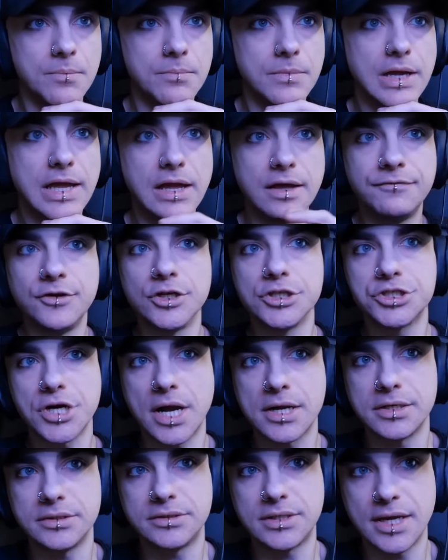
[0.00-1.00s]
If you're
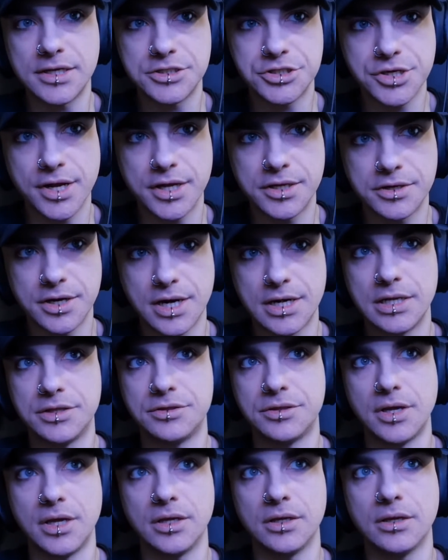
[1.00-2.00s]
trying to day trade or
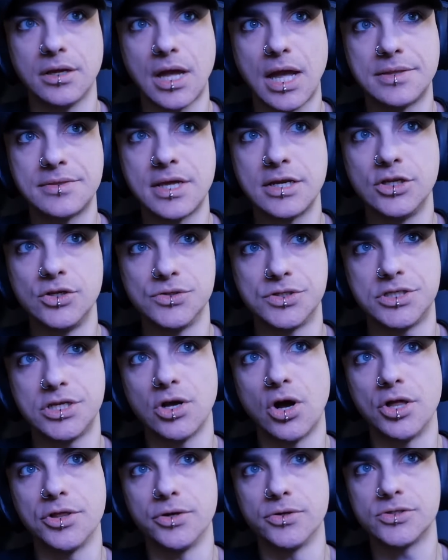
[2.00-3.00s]
anything, and then you
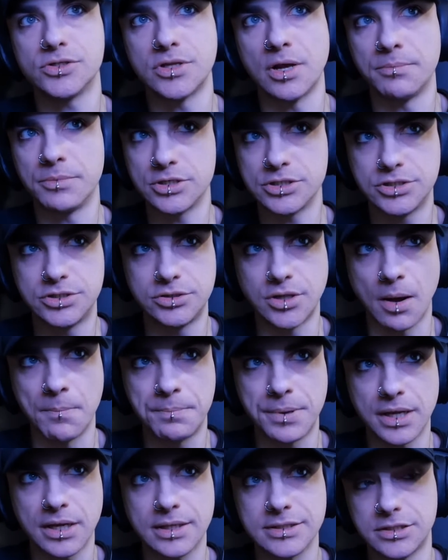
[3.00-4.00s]
see all those numbers
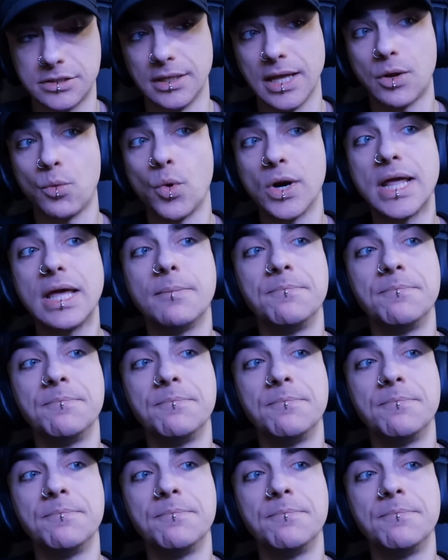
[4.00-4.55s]
dumping, it's like